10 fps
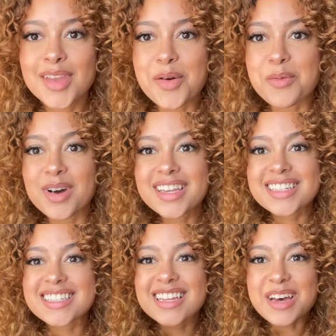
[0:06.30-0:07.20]
What
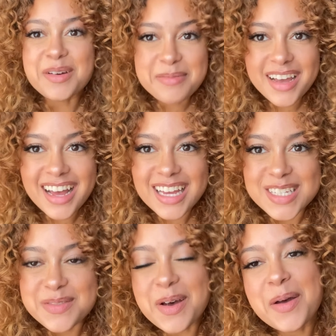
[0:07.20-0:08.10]
is up,
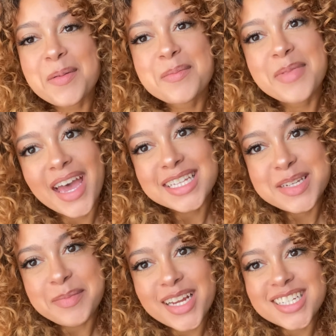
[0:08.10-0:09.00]
guys? Welcome back
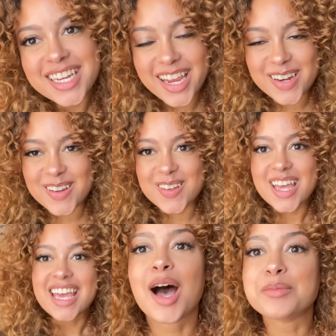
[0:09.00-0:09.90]
to my channel.
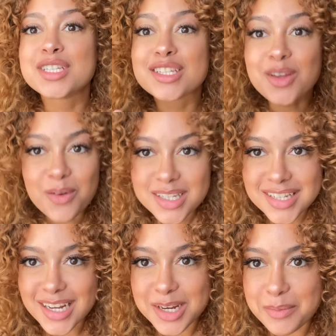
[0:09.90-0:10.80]
I'm so
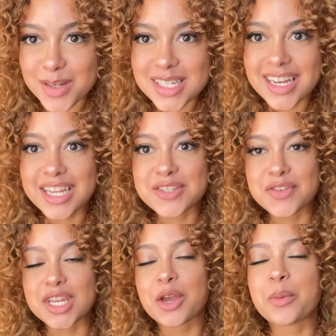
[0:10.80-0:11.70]
excited about today's
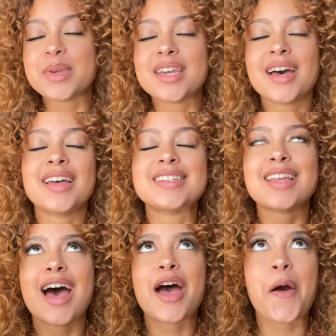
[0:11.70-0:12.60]
video because
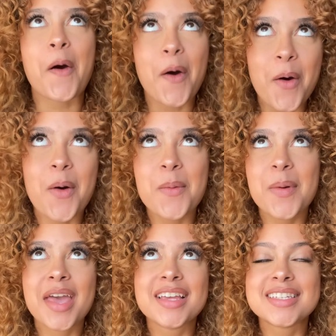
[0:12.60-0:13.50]
I
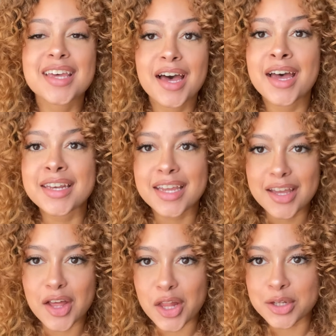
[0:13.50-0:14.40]
always cut and
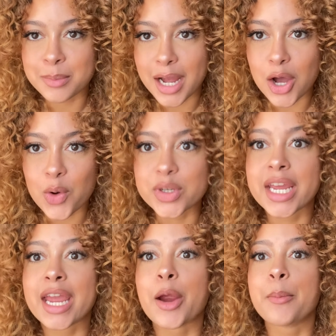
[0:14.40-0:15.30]
color my own
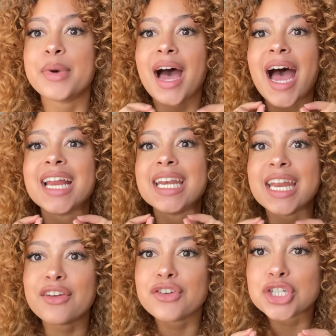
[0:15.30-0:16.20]
hair, but I
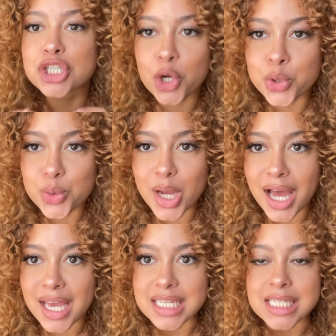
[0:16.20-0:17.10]
never show you
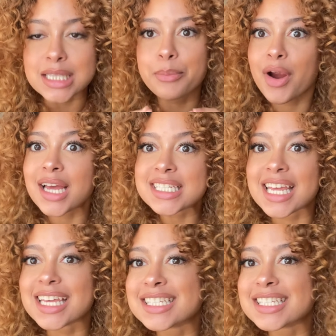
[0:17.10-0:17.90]
guys the process.